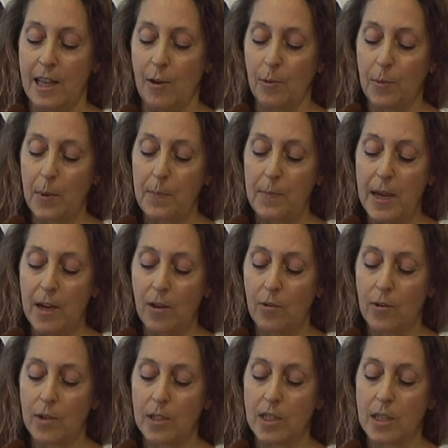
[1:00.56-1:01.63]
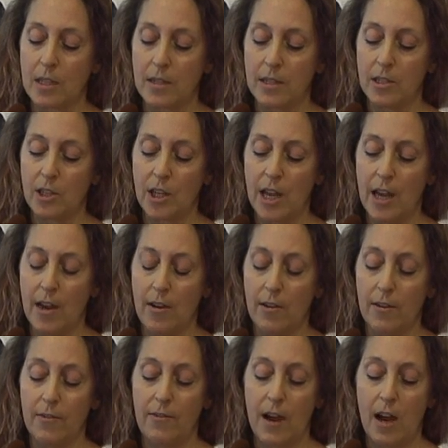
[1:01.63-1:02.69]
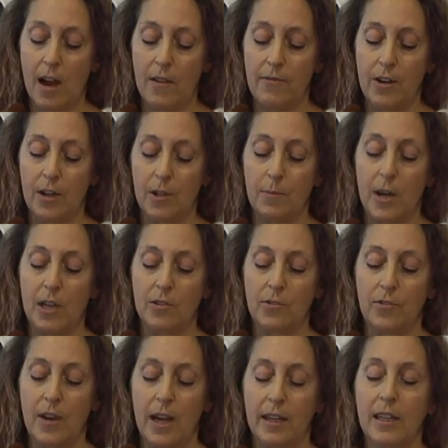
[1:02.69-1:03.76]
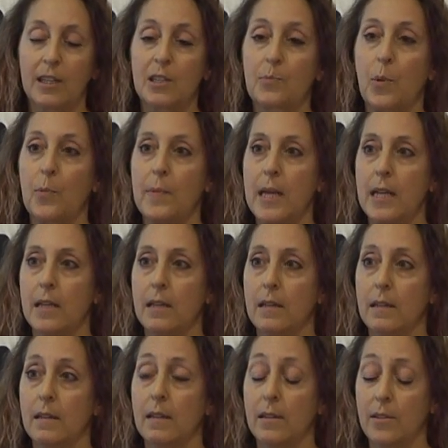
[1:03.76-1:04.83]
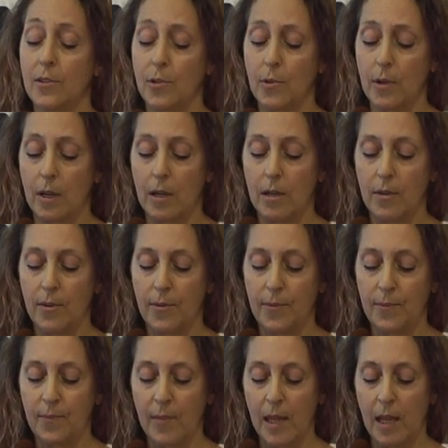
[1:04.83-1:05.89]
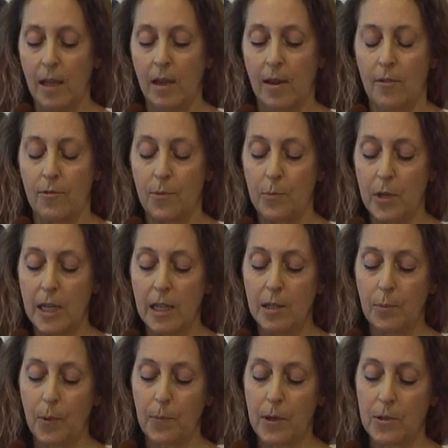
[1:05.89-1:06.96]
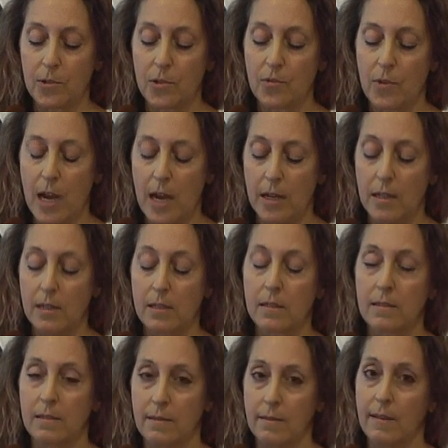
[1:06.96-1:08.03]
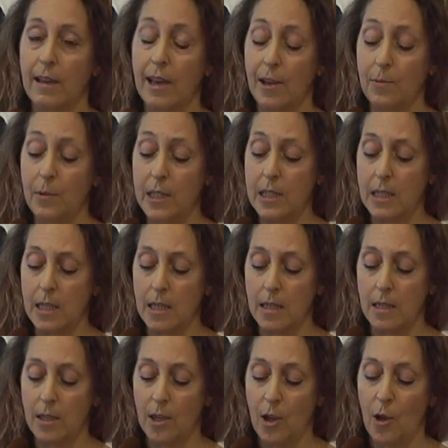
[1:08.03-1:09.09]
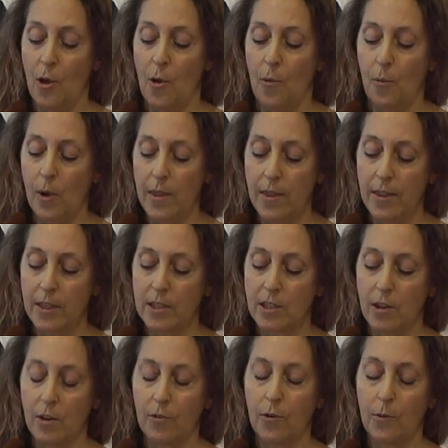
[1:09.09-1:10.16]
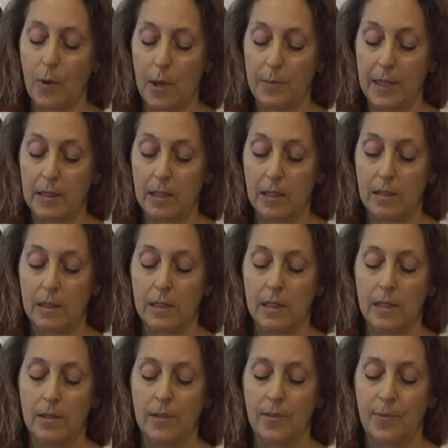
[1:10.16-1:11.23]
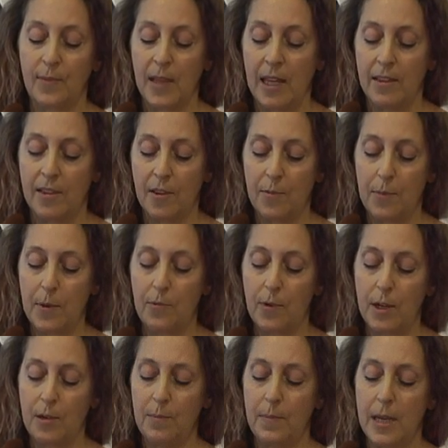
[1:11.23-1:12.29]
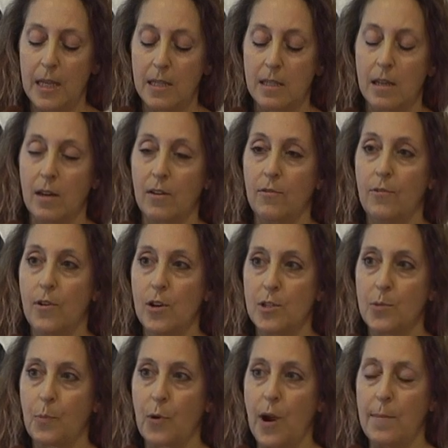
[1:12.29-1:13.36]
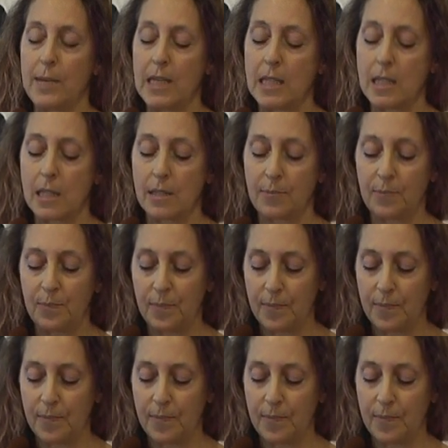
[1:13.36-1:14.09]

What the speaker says: that will be made across the shale if high-volume hydrofracking is permitted in New York. From reading the proposed regs, and we did, one thing is overwhelmingly clear. They've been written based on a false premise.